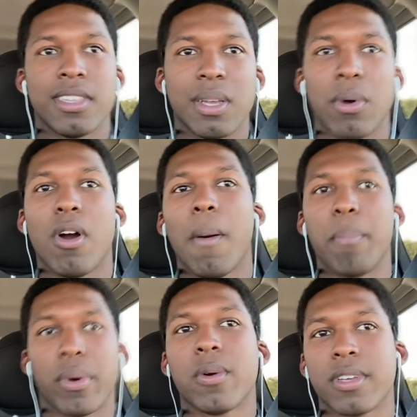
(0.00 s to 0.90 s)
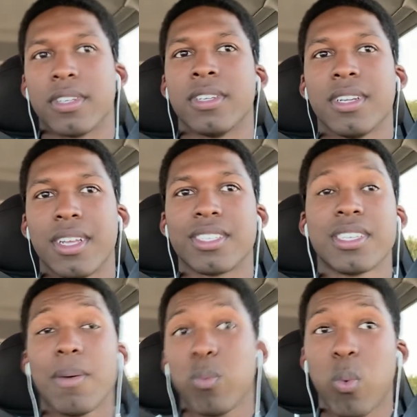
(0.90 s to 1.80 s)
they were all broken
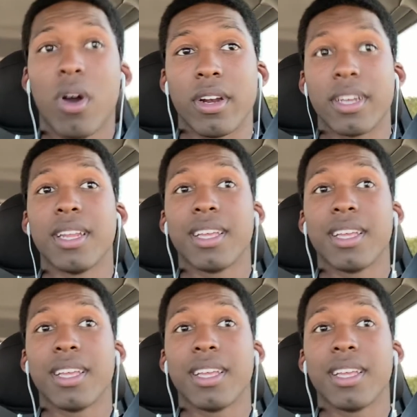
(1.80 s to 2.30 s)
except one.